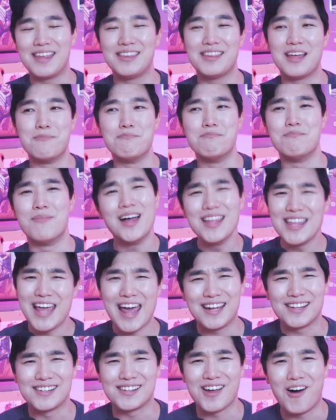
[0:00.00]
And the
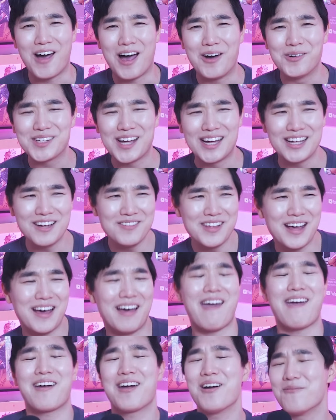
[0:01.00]
Moné song, I was kind of
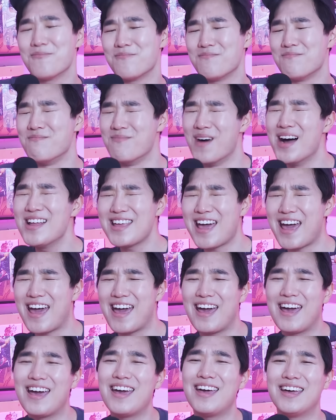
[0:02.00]
like,
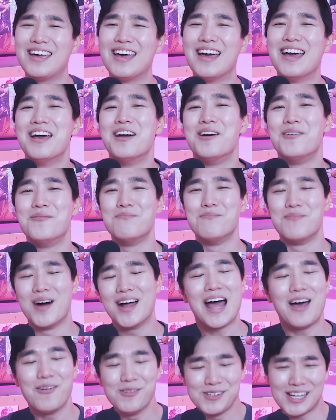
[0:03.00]
Moné.
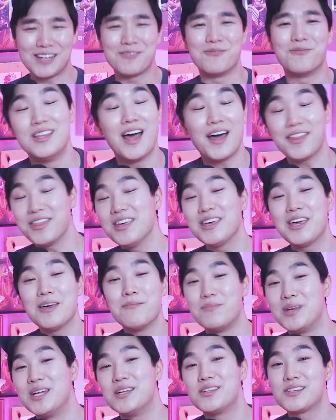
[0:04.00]
Mon I was like, nothing
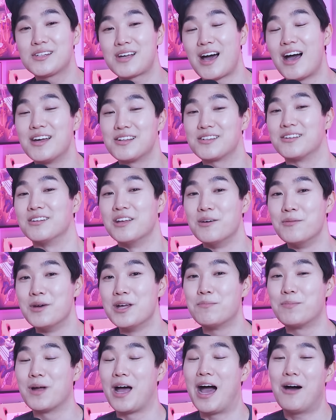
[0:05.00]
can beat Sky's
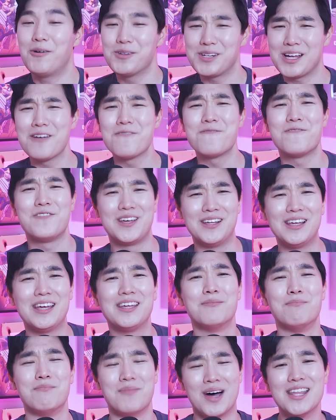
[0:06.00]
Limit, but I was kind of feeling
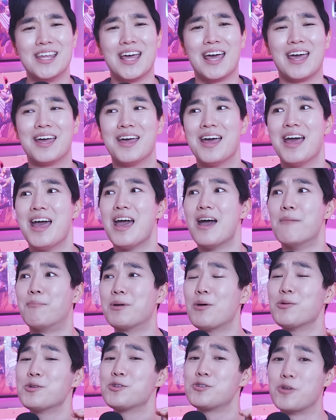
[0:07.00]
the Moné.
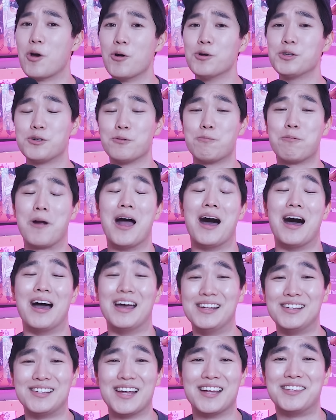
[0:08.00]
But I was so
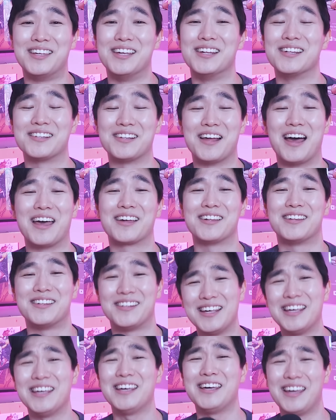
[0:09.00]
surprised at this, like,
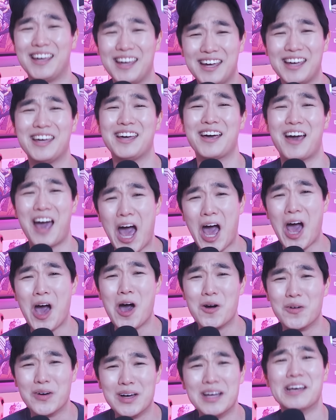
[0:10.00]
C E
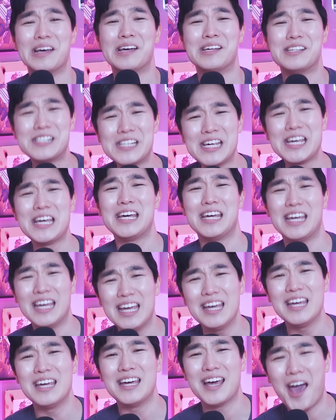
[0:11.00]
O, C
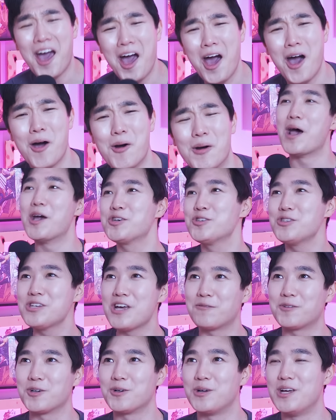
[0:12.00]
E O. Especially
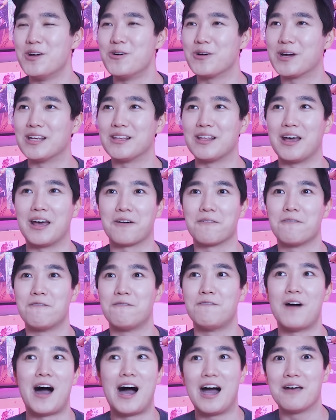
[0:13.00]
after hearing it like
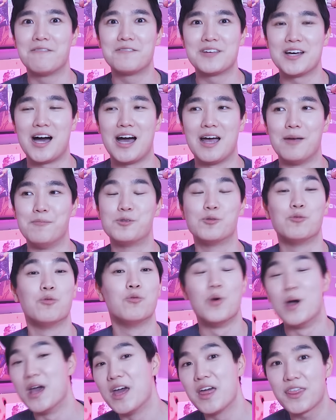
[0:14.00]
five times
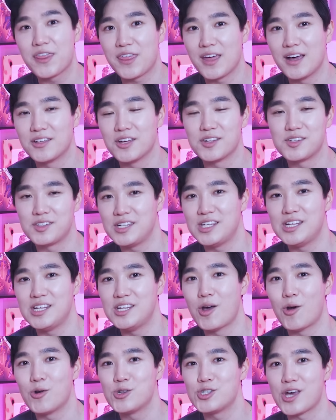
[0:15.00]
with the
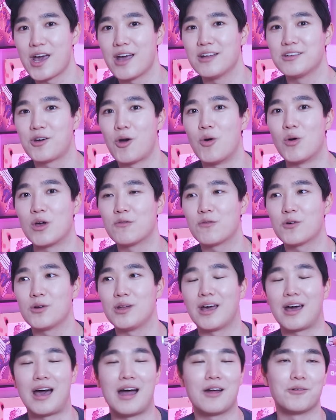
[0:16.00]
C E O chant going for
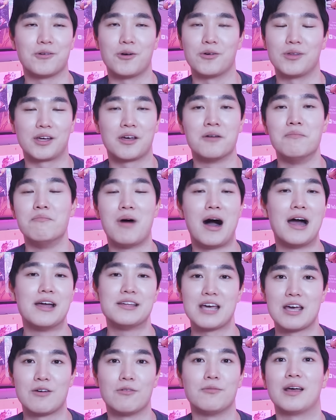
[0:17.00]
like, I don't know, like combined
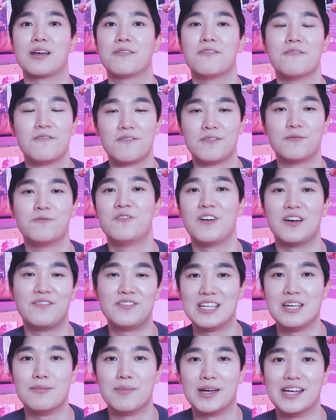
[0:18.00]
time of like
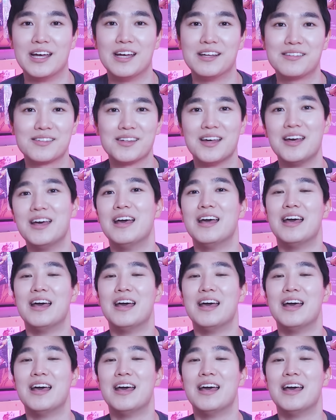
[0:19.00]
fifty minutes.